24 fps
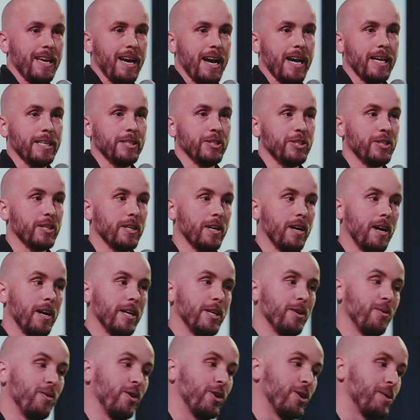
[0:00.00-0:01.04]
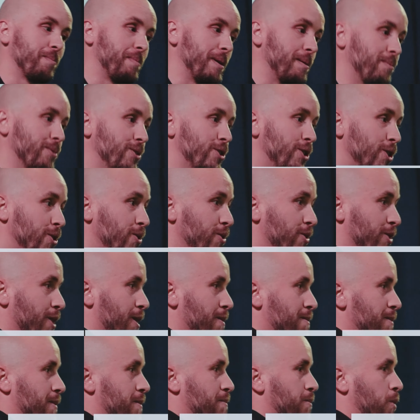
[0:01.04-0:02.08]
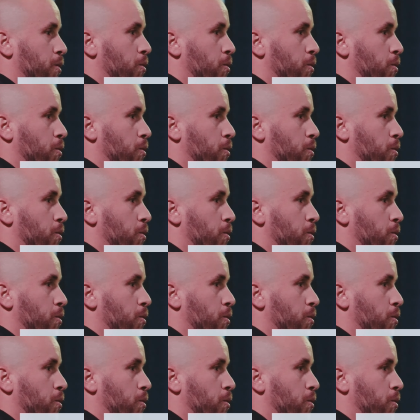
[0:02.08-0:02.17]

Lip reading: And I know a lot of people do them,